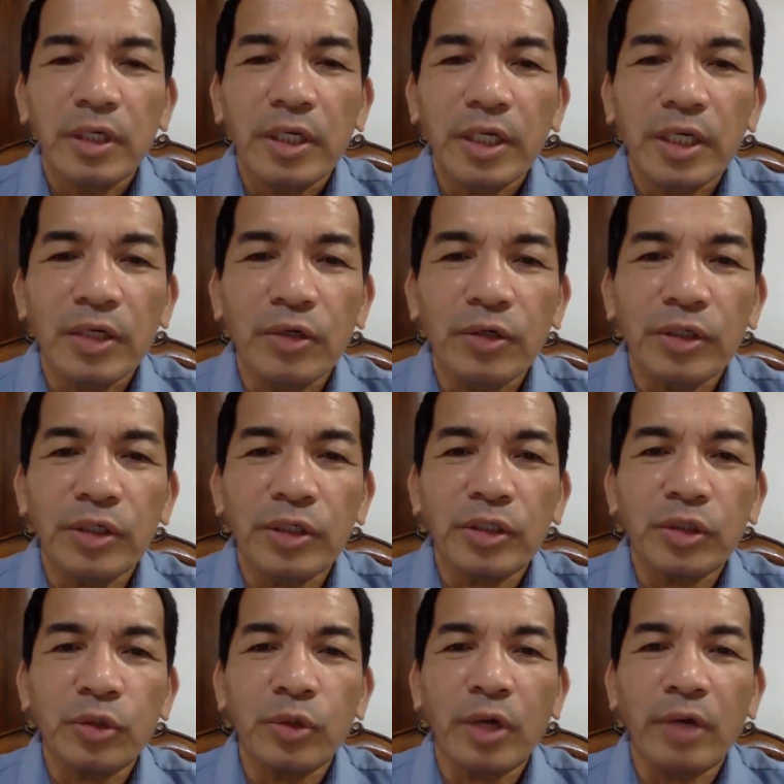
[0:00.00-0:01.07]
in order
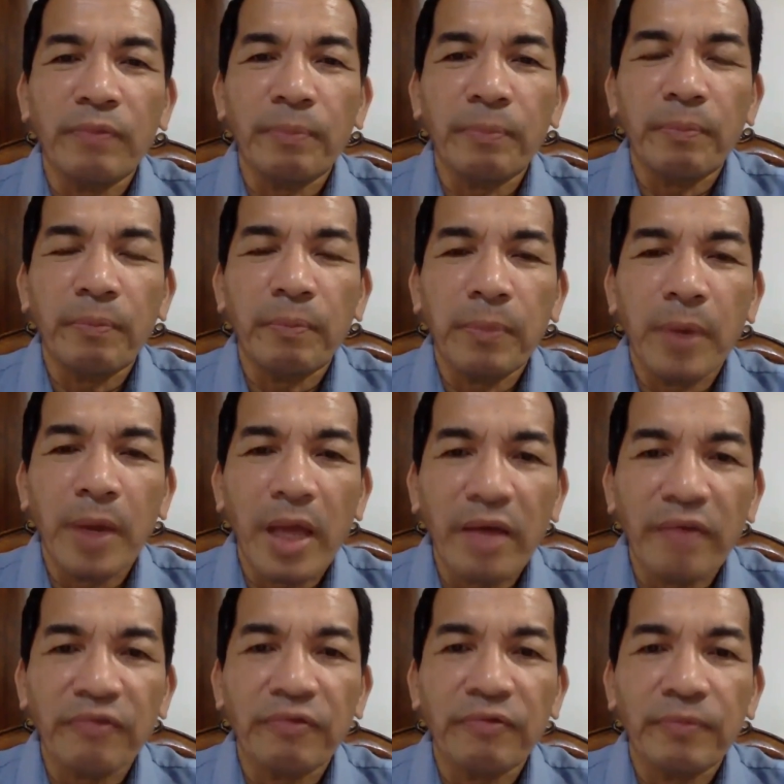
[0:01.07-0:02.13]
to
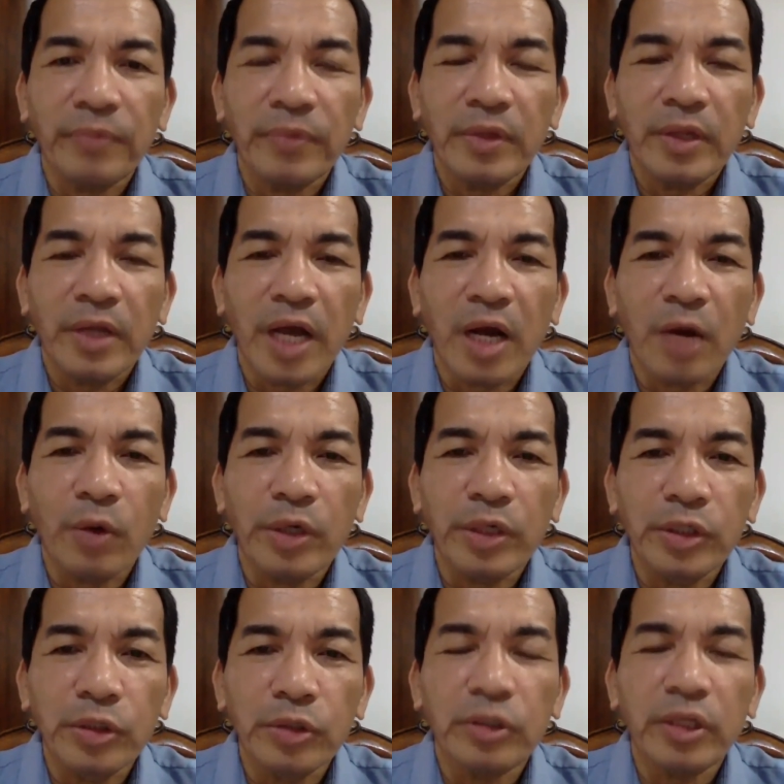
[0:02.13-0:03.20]
uplift our
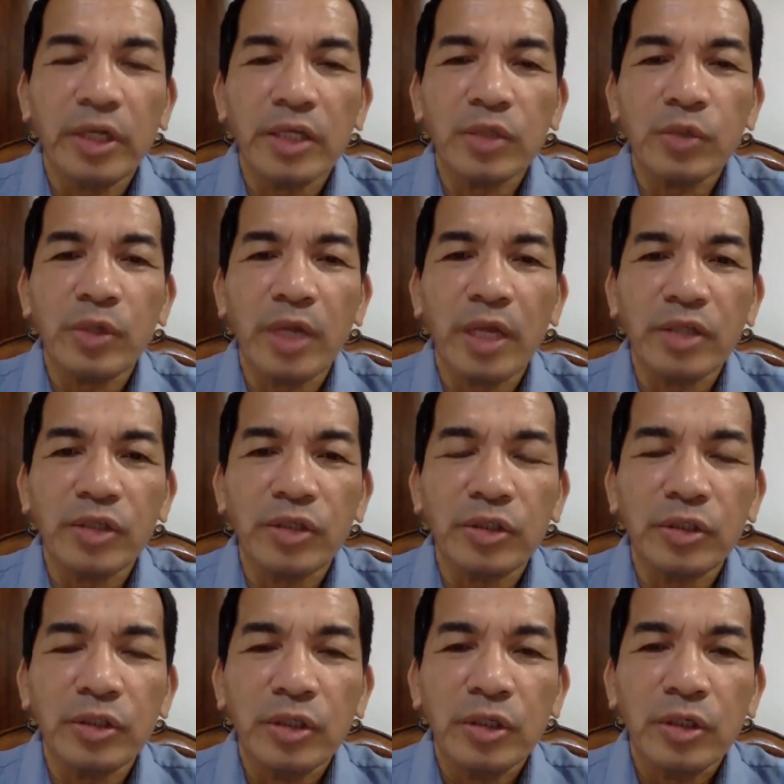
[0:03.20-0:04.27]
youth as well
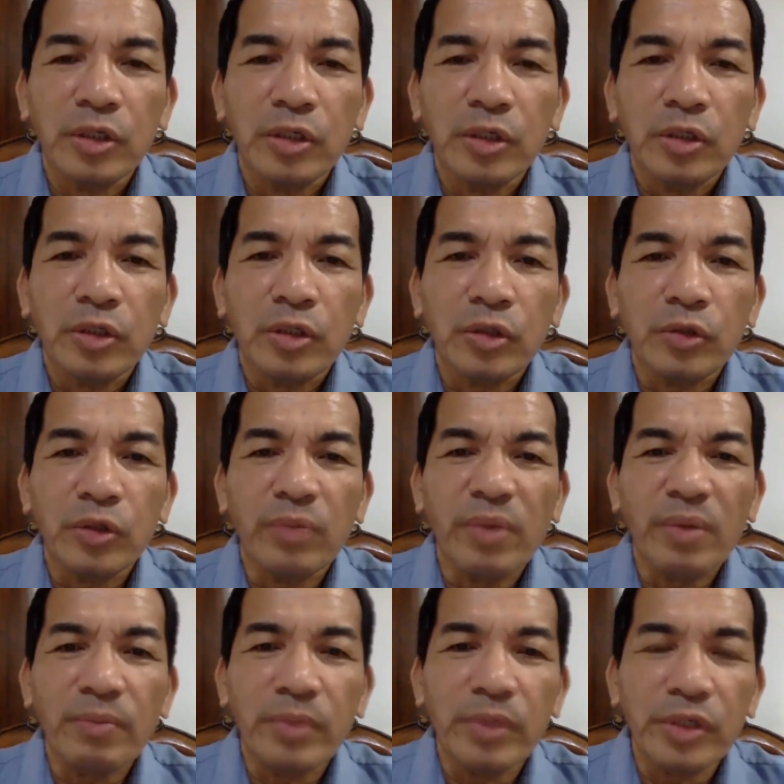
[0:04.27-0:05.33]
as to the
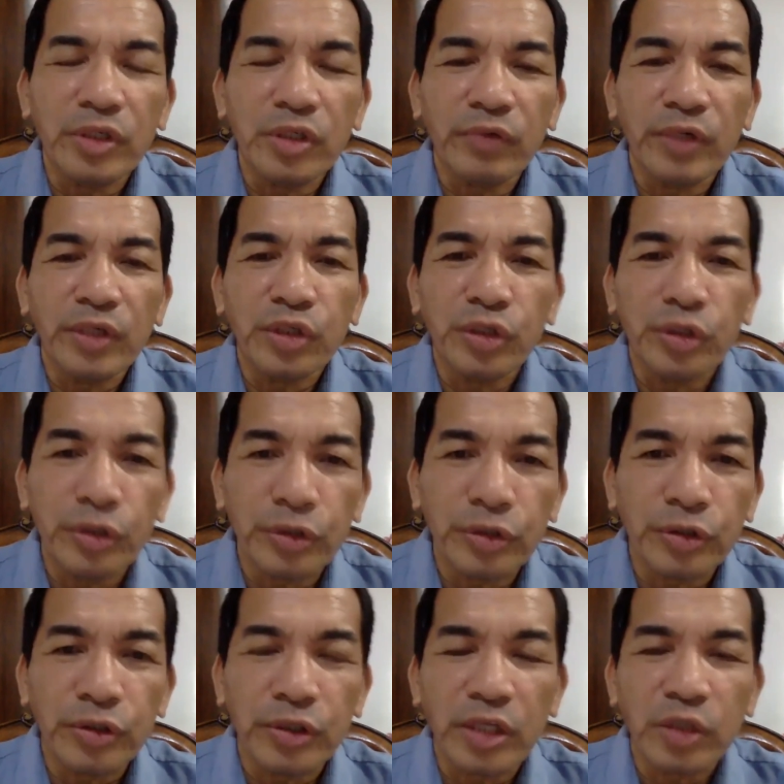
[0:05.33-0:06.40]
members of our
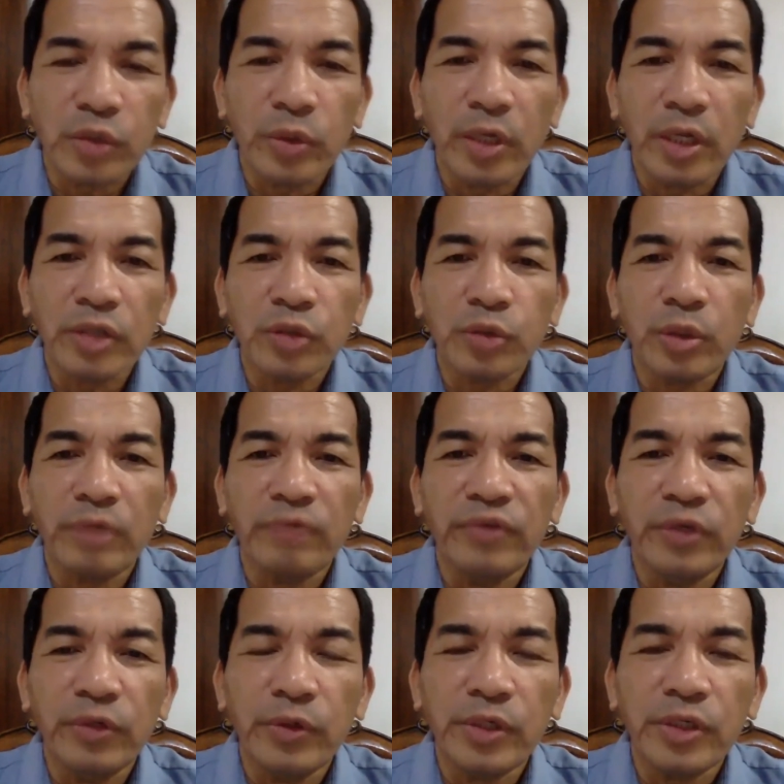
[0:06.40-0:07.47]
church as well as to our
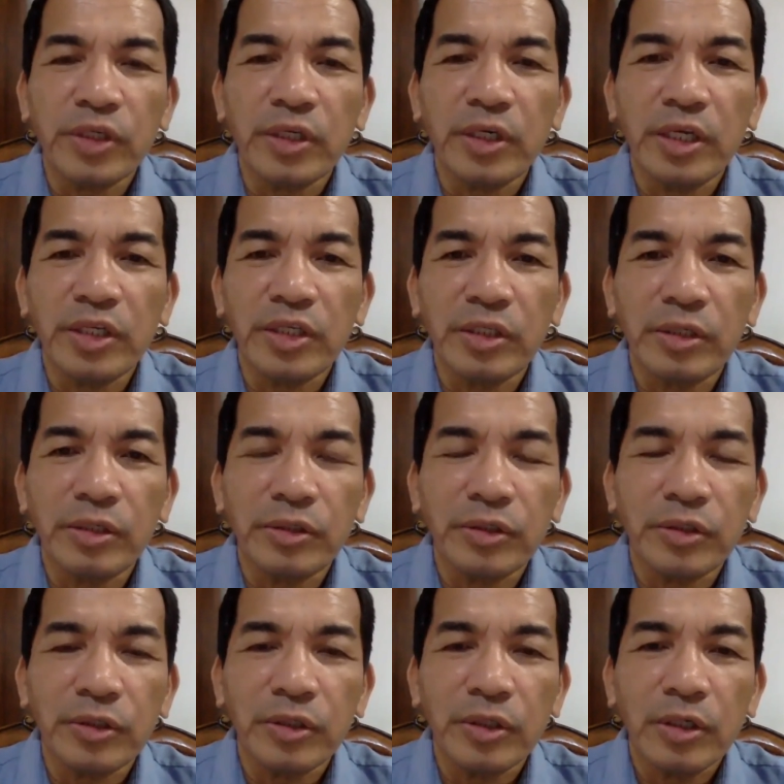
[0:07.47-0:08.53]
viewers and
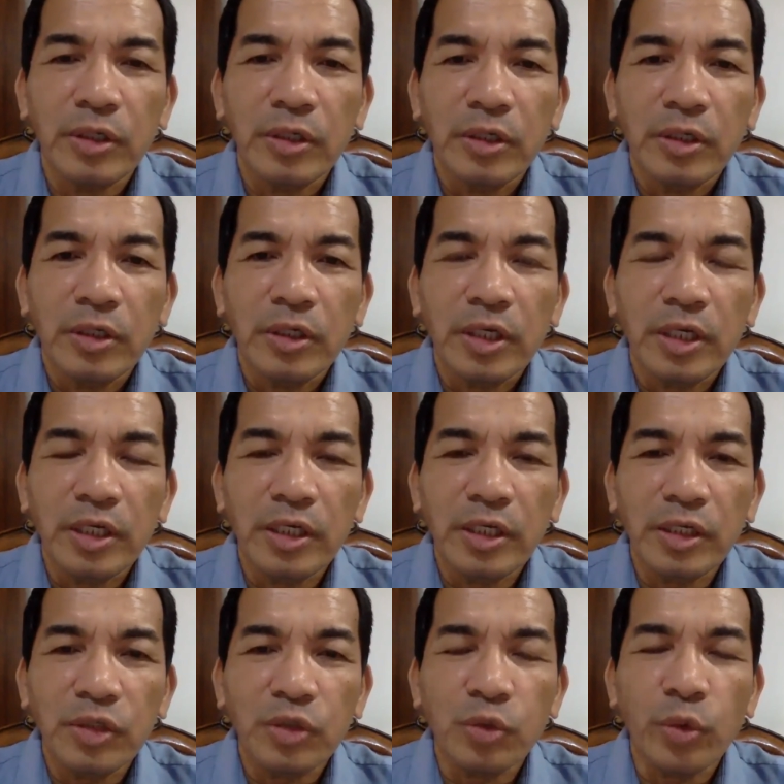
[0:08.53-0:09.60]
listeners in
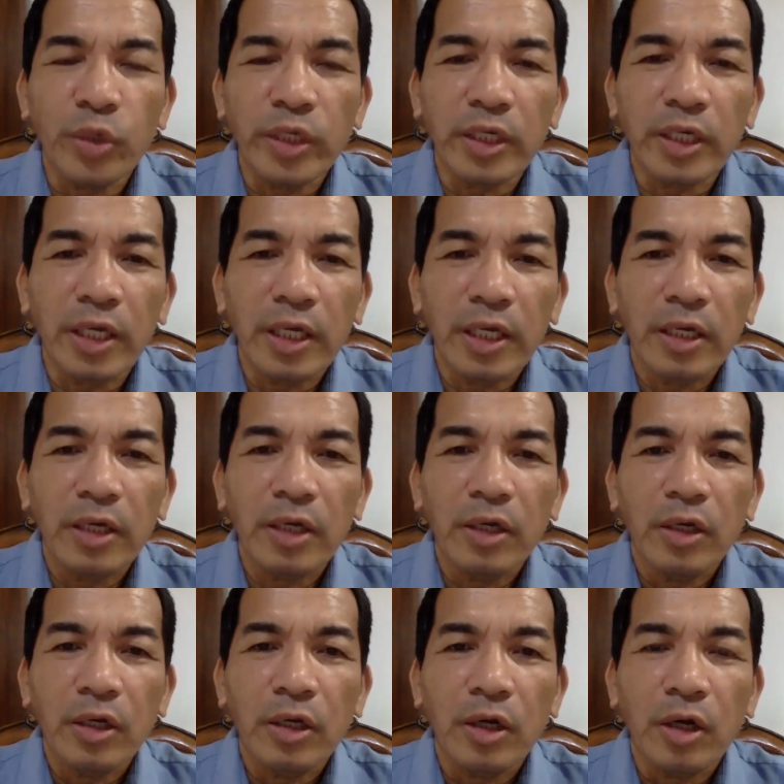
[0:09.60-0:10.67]
this week
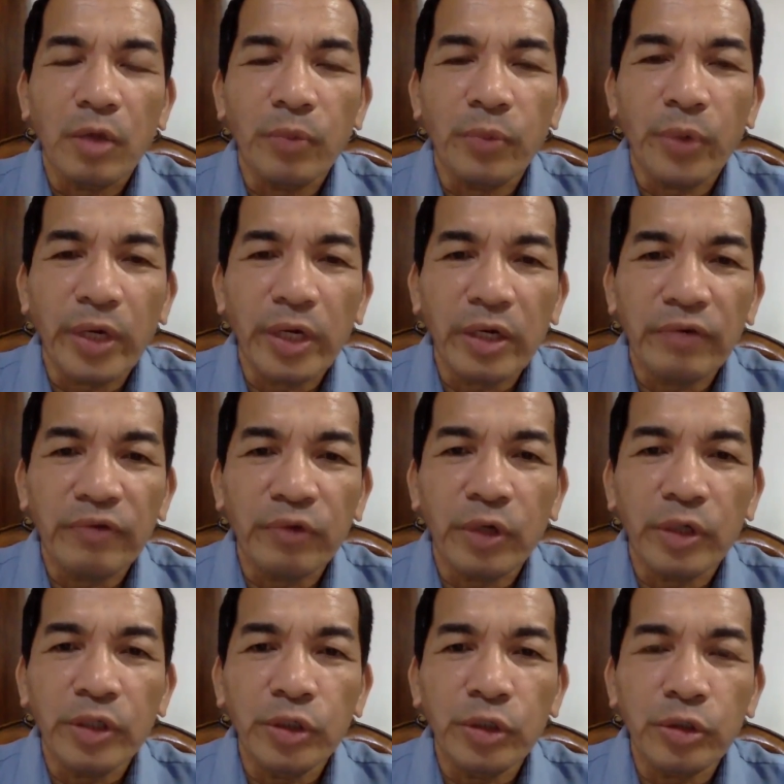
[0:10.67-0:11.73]
of prayer
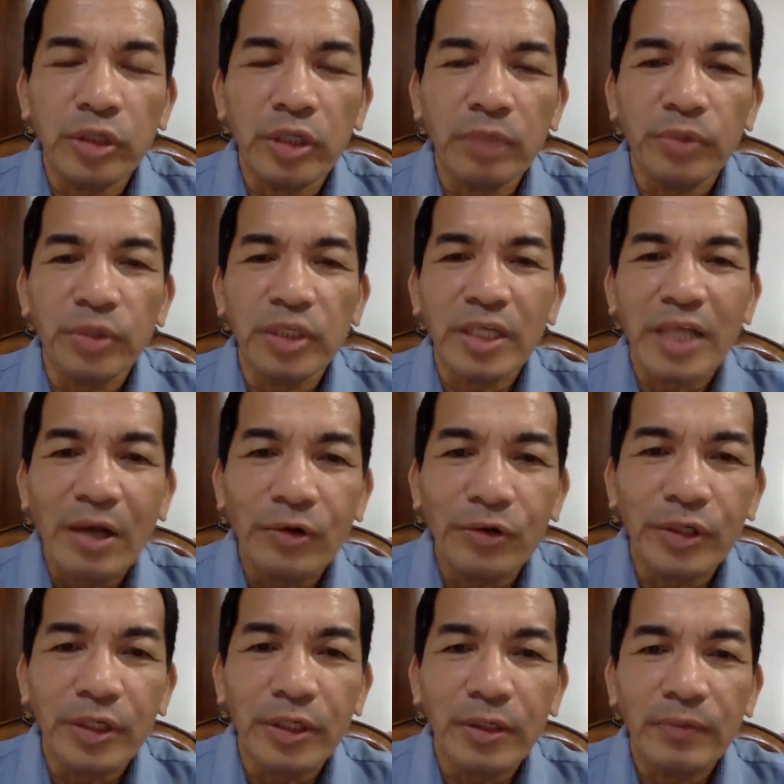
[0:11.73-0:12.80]
for our youth in Puting
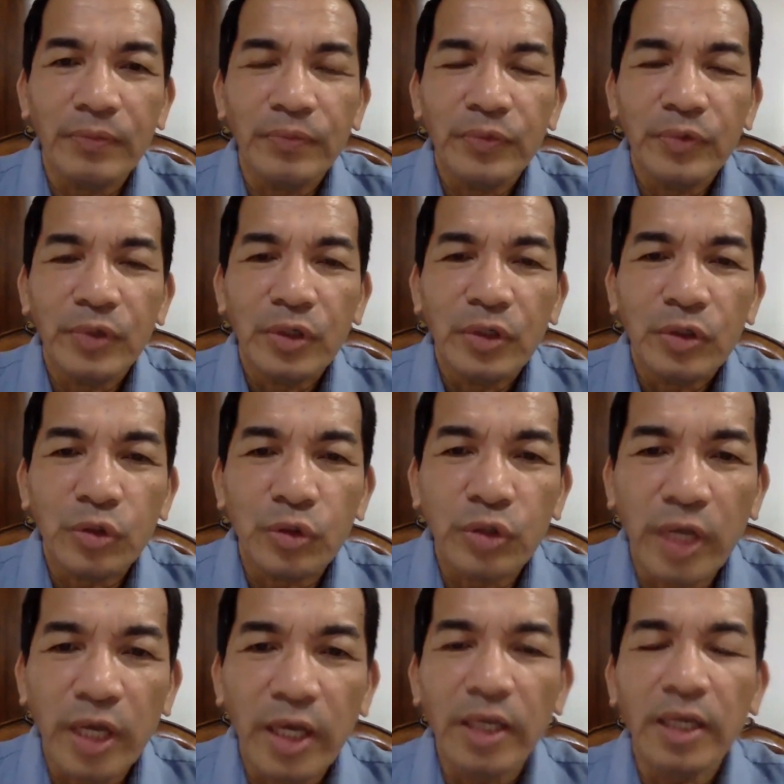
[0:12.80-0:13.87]
Kahoy.
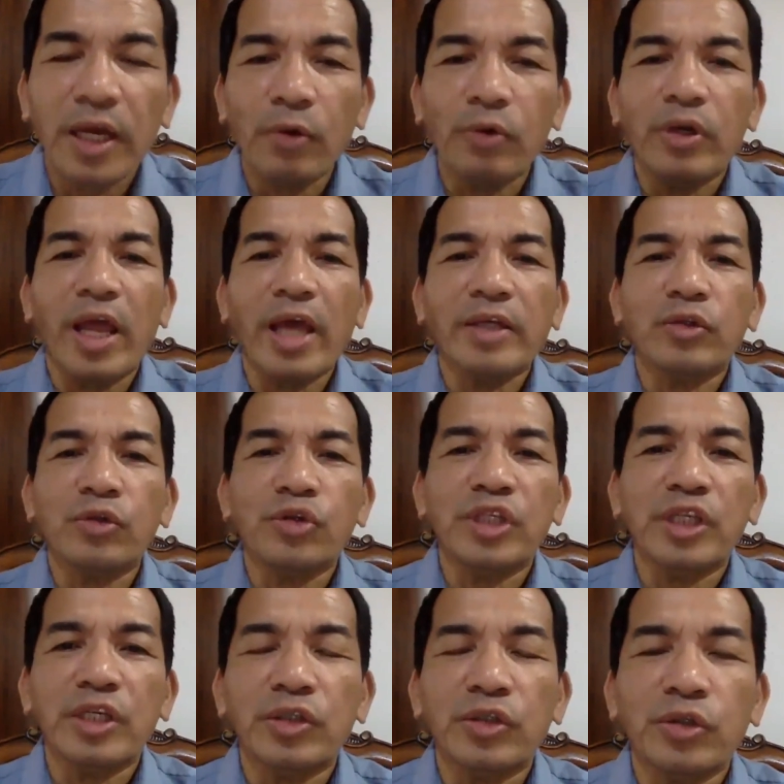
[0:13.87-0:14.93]
Today, I would like to
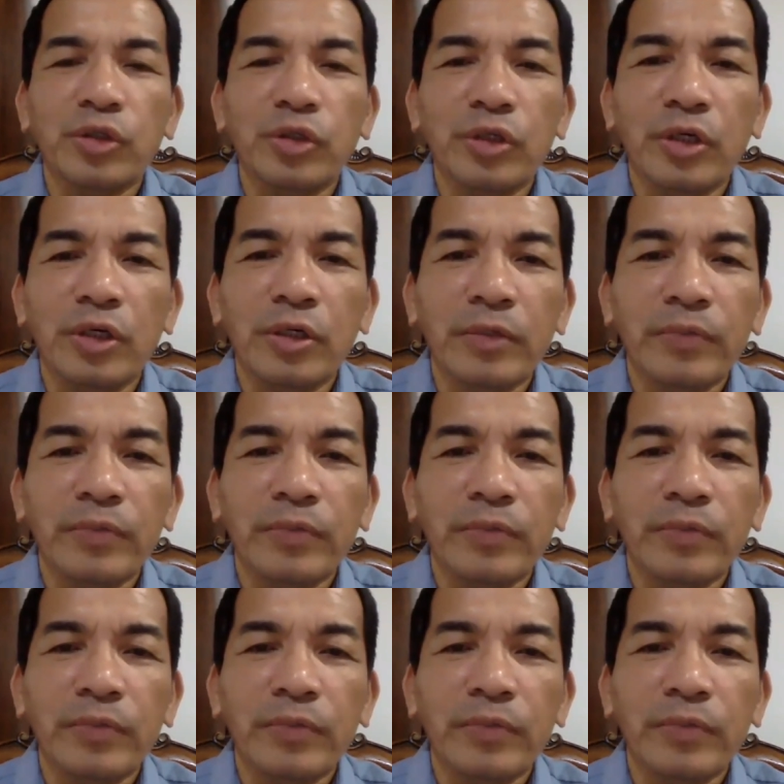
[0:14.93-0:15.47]
share to you